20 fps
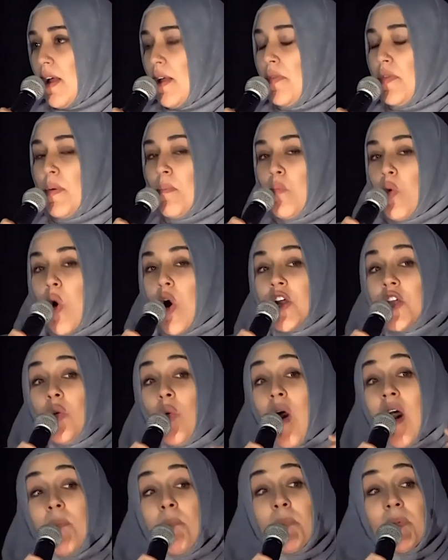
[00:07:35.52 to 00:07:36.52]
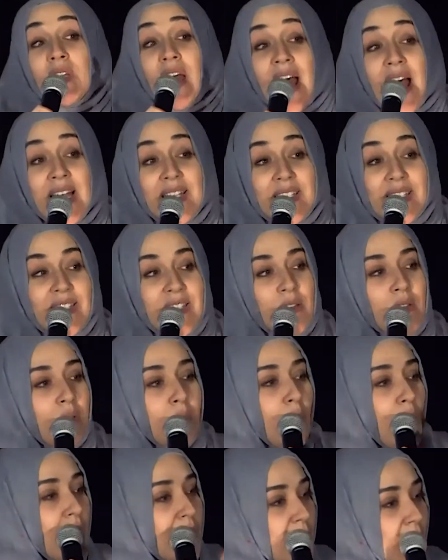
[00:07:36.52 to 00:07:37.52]
The more you are blessed, the
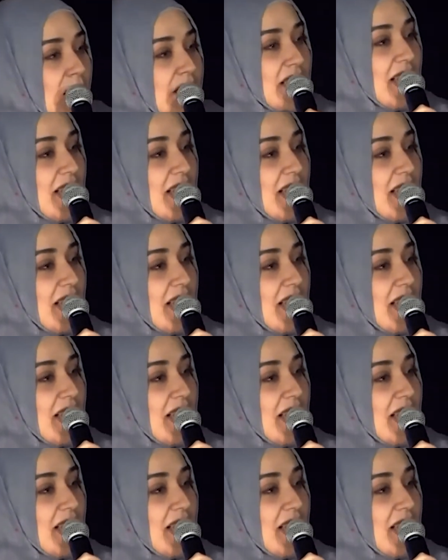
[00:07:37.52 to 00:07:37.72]
more you are